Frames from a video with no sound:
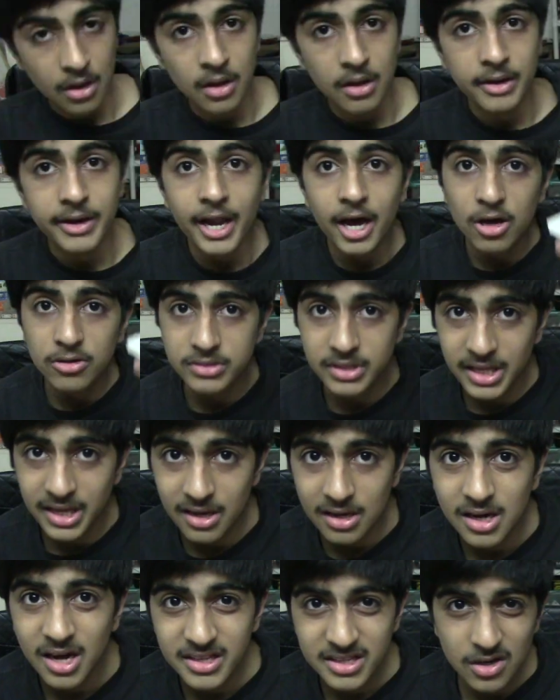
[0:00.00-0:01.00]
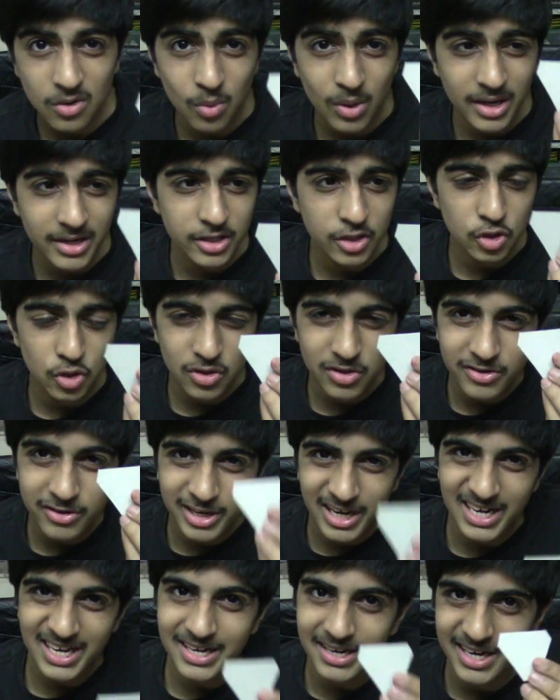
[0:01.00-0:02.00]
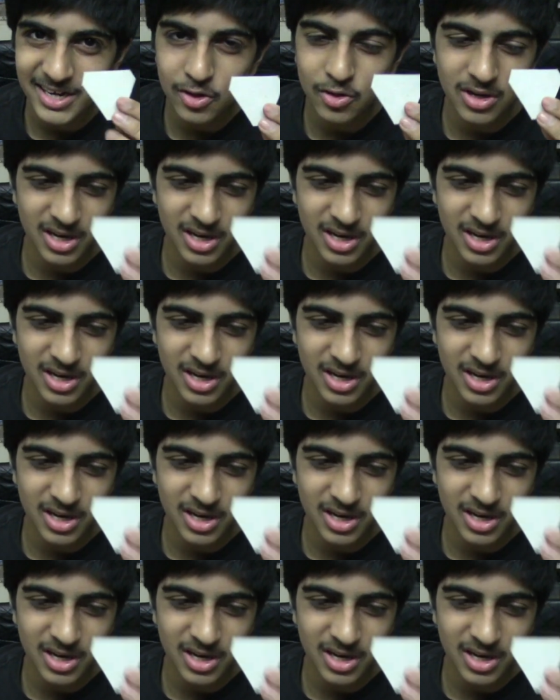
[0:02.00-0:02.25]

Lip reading: Now the other one you don't really need to